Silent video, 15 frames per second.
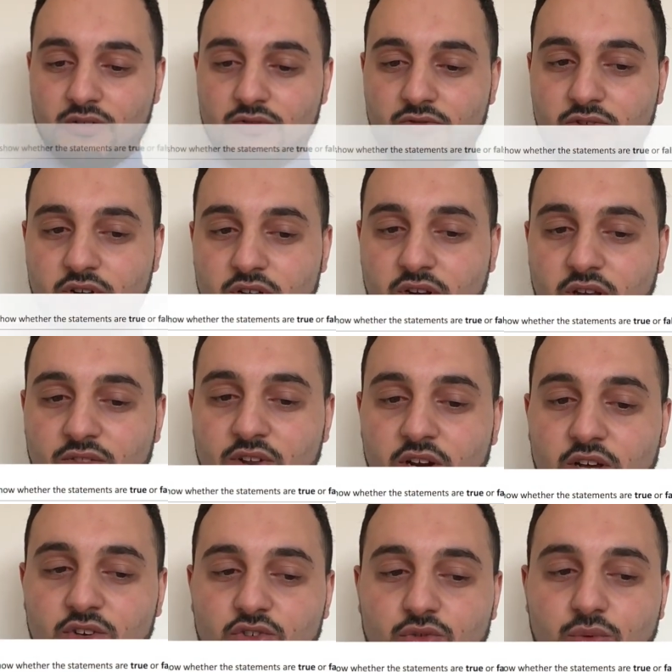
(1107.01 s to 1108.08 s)
Right, and the
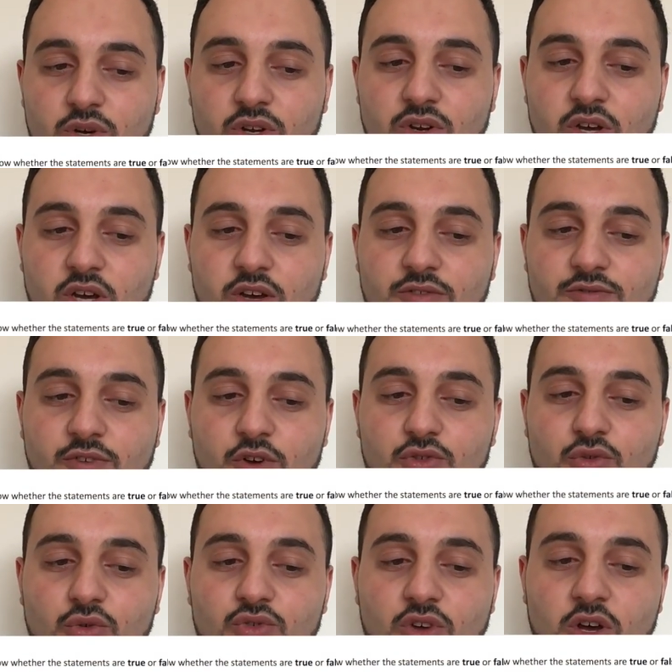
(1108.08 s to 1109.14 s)
last one,
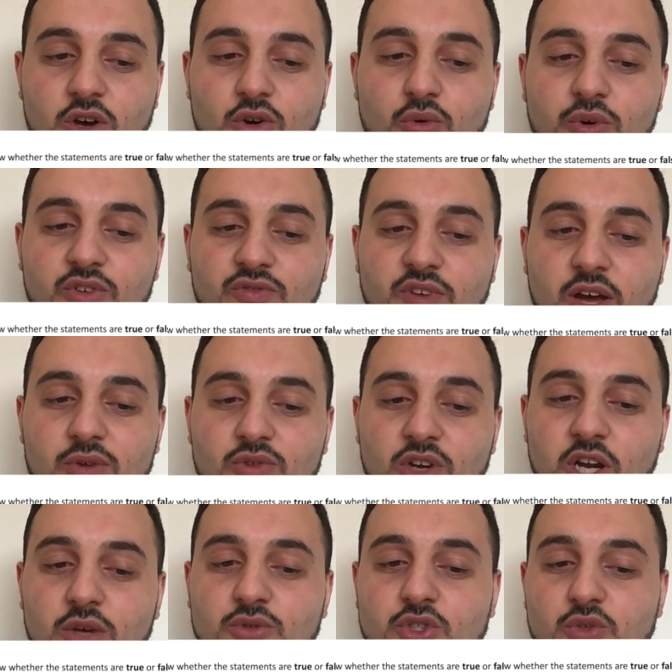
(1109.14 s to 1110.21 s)
fossils are always found
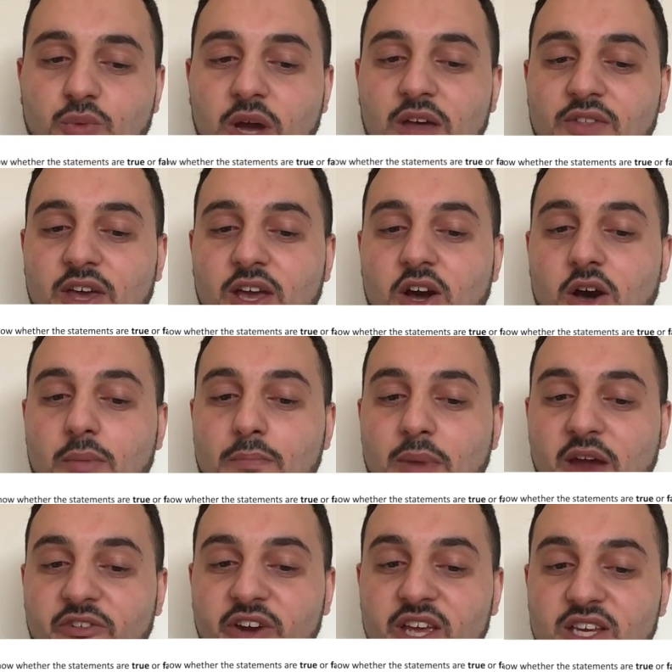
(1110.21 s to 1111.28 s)
close to where they are
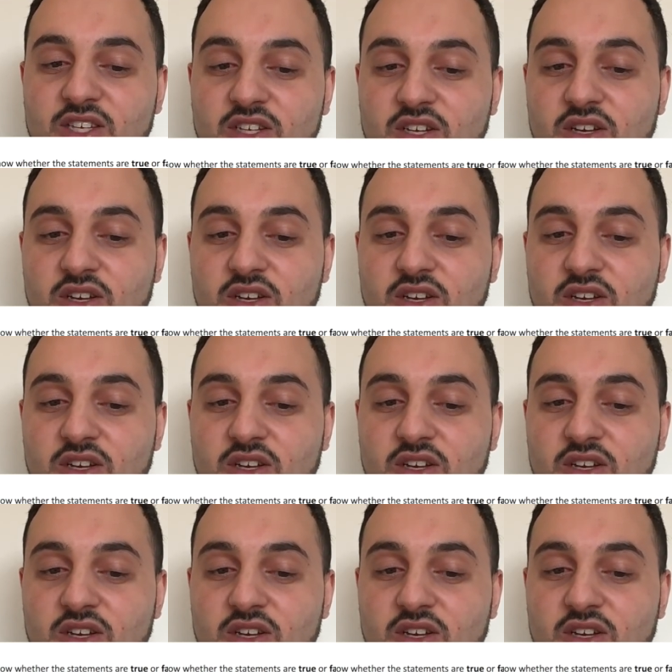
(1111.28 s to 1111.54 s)
buried.